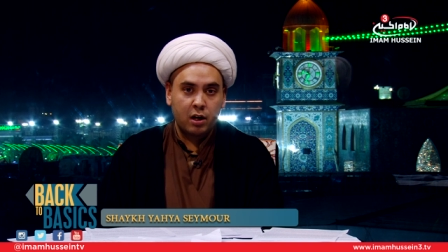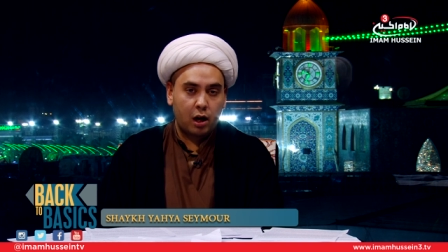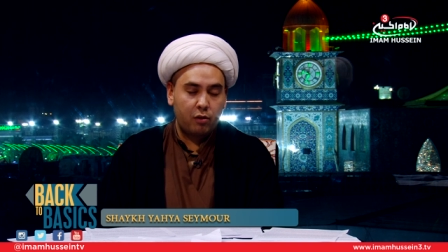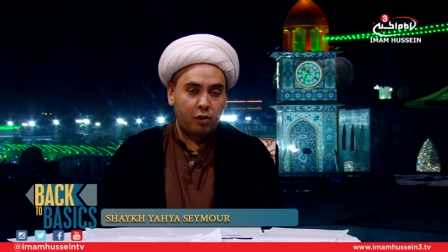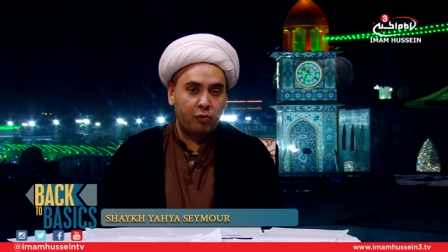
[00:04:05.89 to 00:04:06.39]

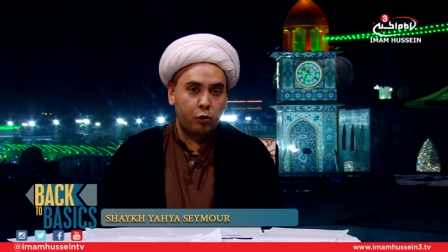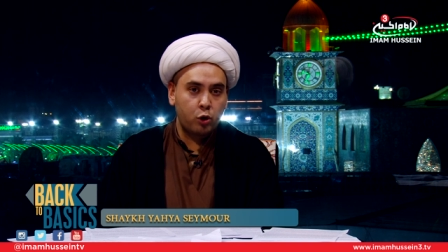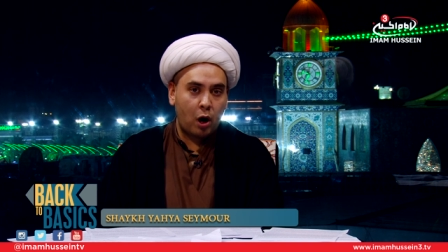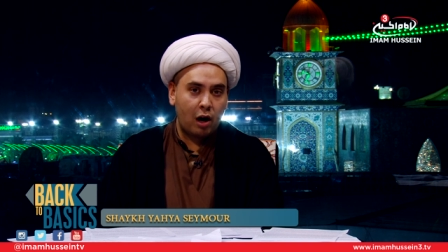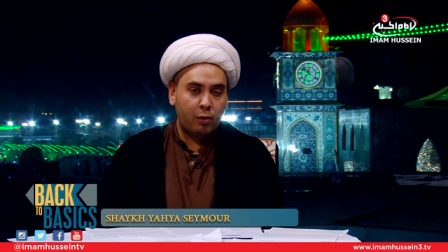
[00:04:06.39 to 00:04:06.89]
And therefore,
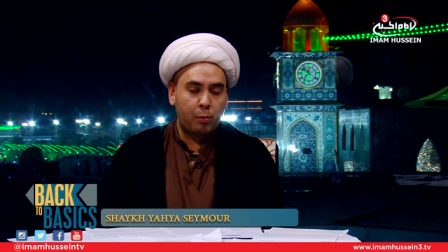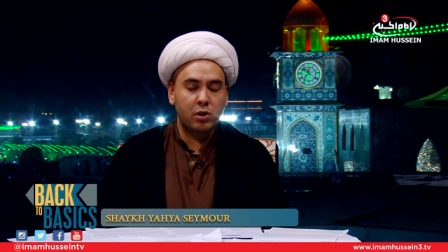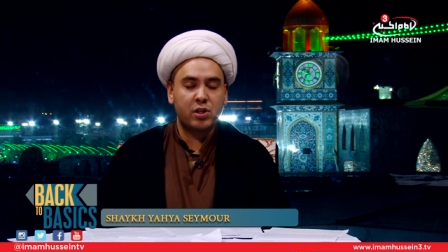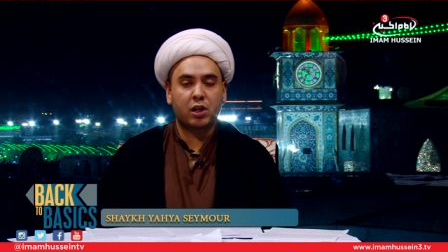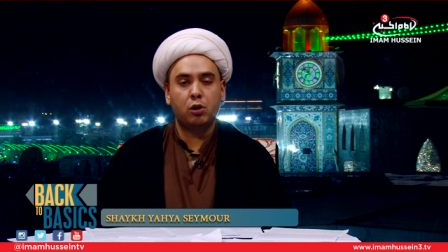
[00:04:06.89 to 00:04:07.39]
you have a
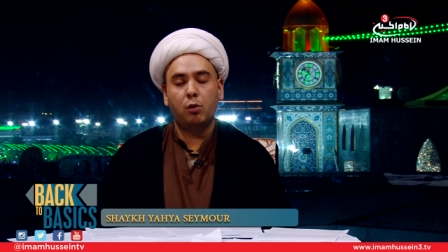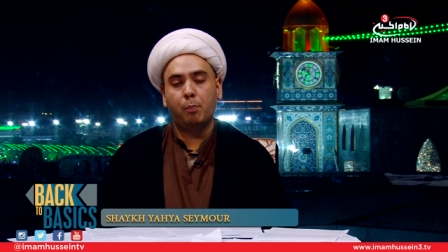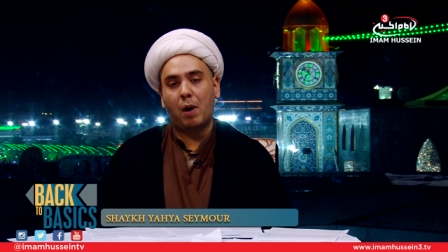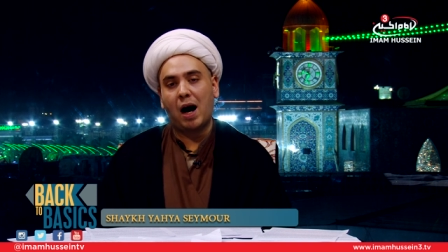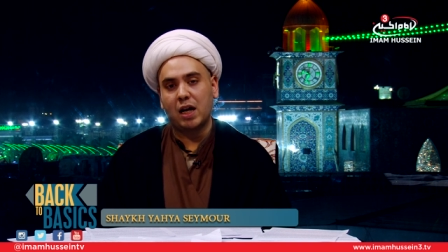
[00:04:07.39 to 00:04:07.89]
particular
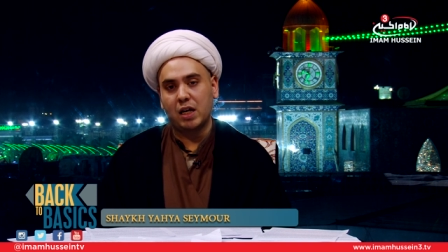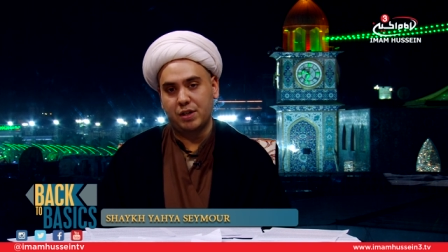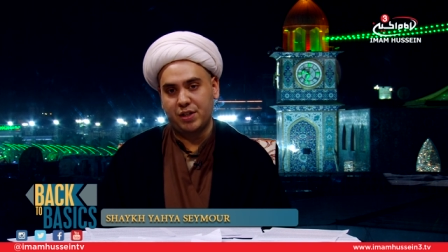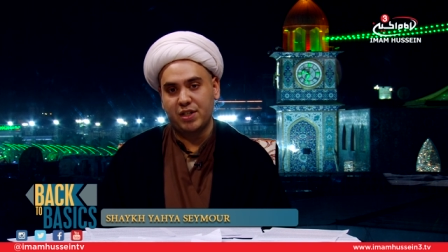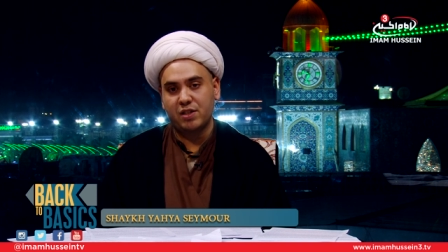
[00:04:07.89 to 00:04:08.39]

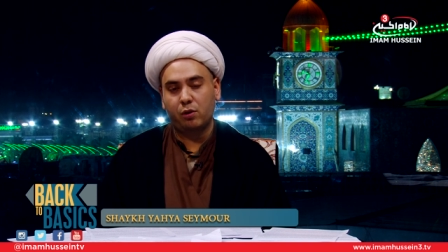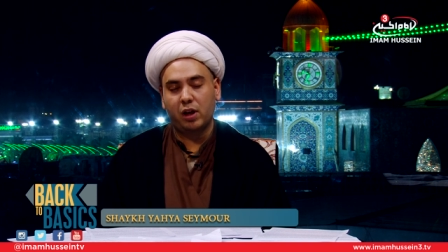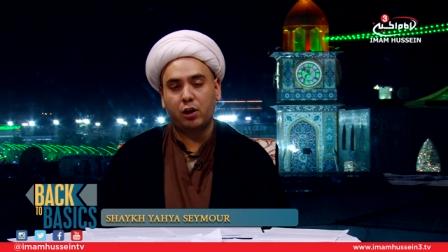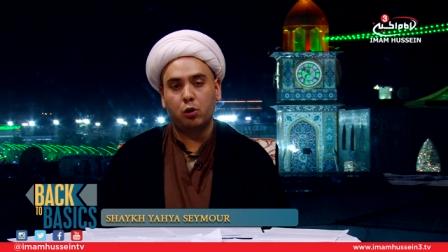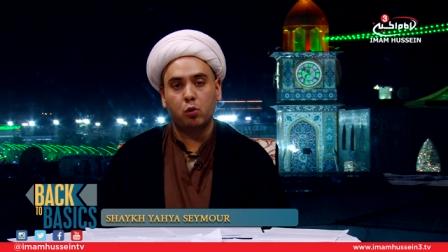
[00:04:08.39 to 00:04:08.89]
bias. It's not
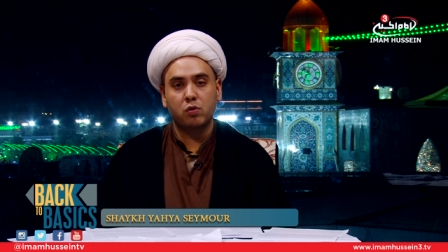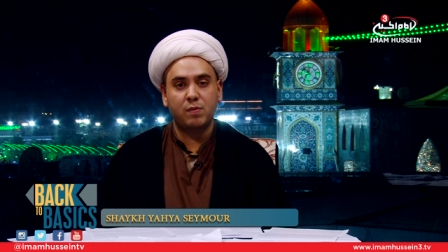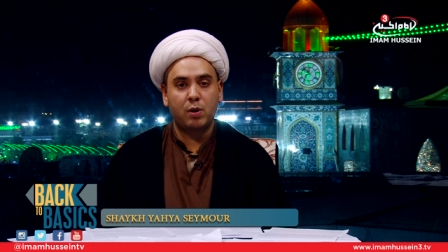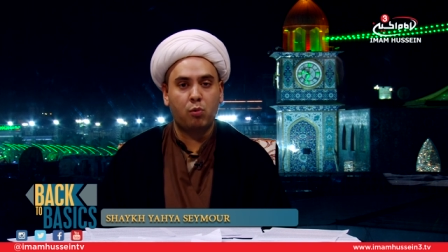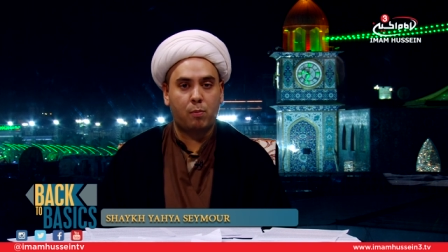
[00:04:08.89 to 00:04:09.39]
like you're going to
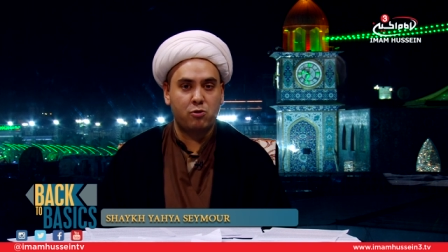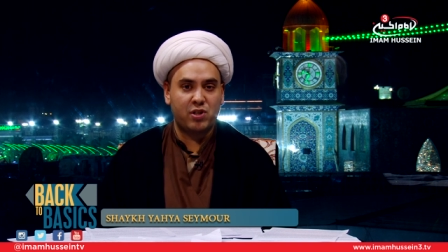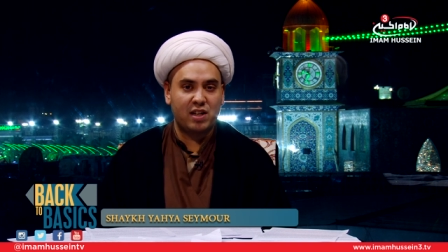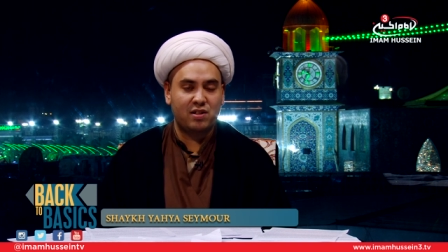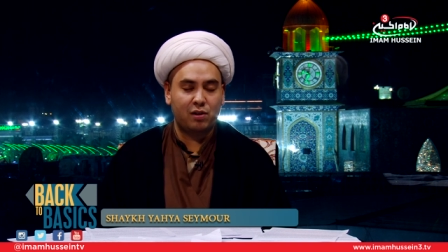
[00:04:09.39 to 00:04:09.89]
be
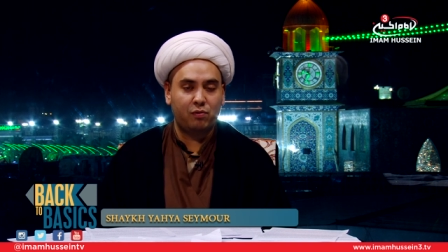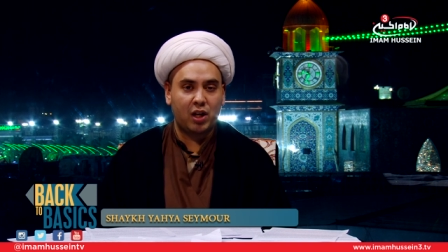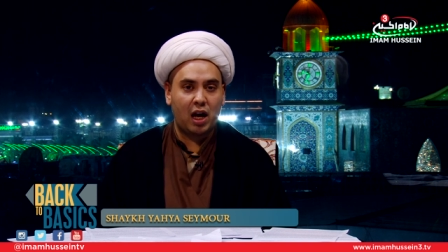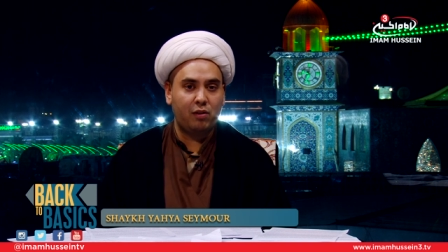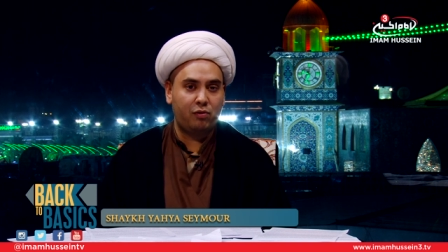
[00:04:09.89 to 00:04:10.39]
representing
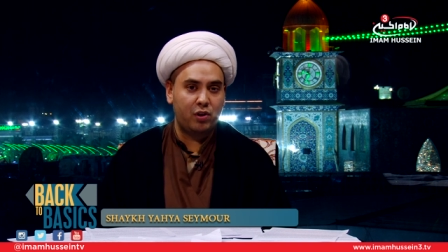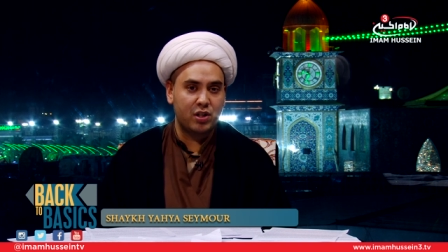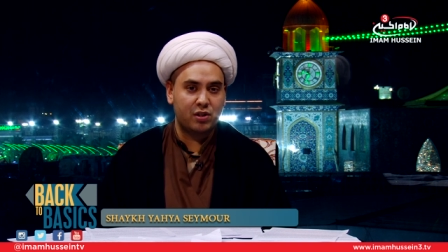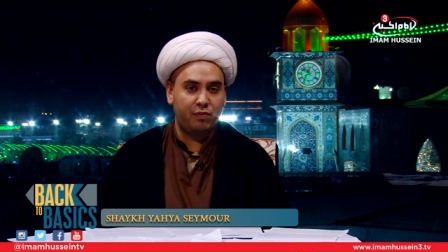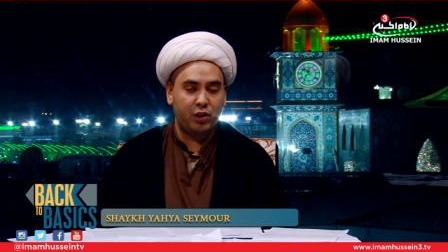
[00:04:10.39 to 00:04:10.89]
the
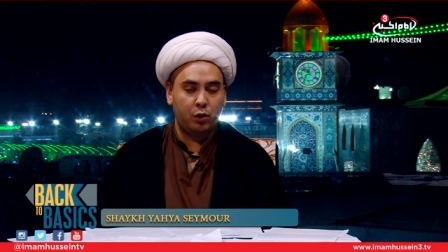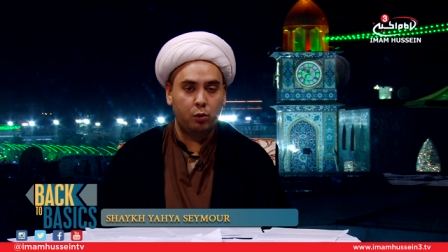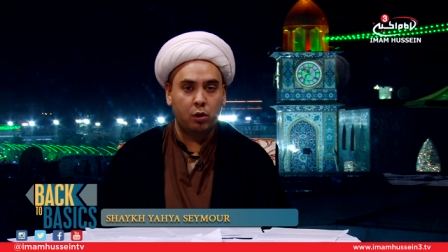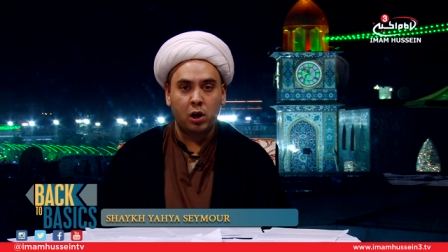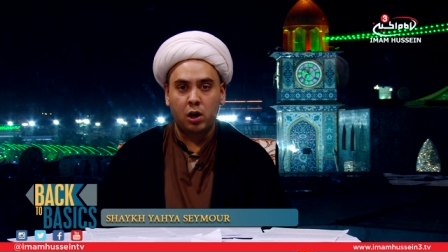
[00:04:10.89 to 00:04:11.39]
atheist
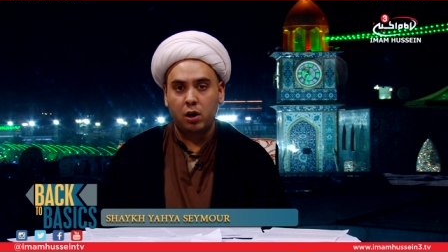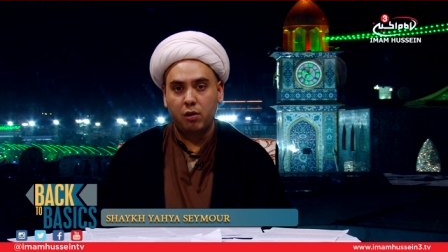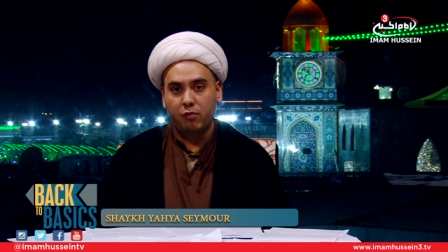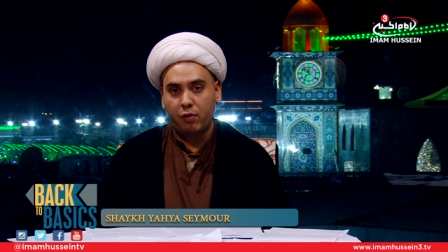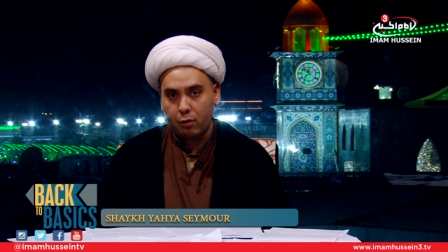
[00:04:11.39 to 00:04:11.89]
view
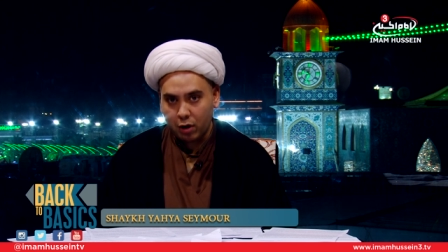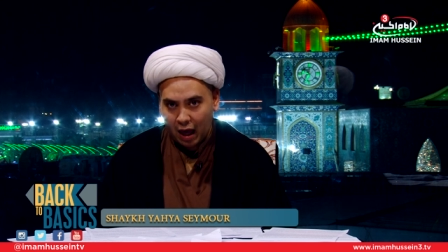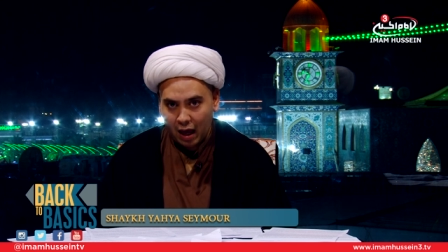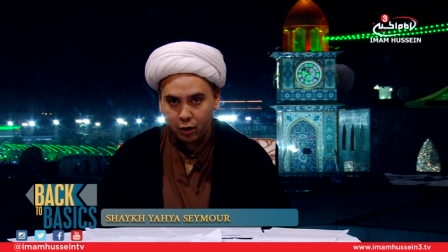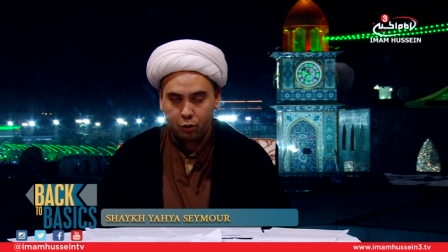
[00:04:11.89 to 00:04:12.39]
very
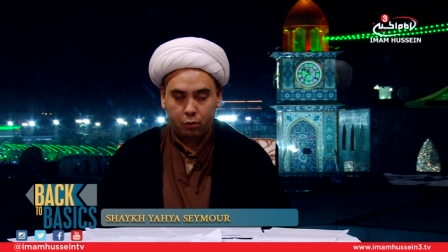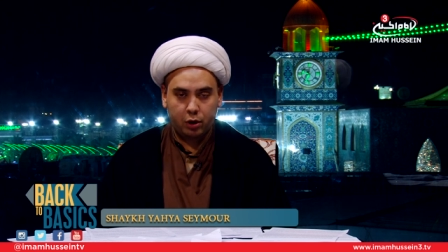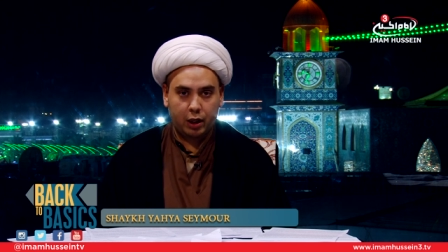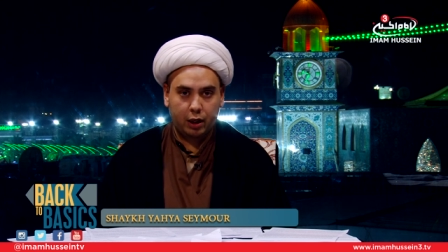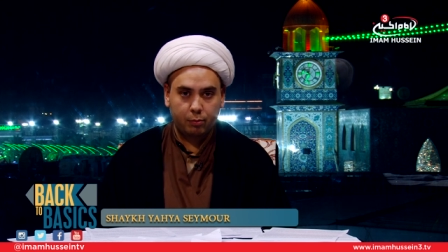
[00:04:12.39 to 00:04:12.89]

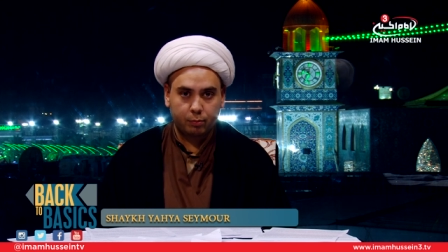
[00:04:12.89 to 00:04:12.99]
accurately.